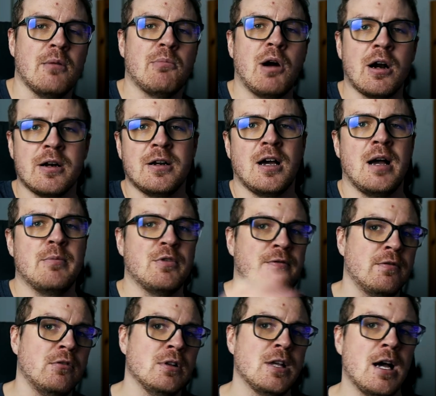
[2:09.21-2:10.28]
part-time to
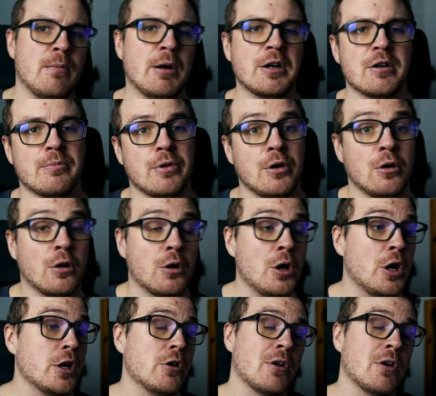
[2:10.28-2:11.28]
full-time entrepreneur,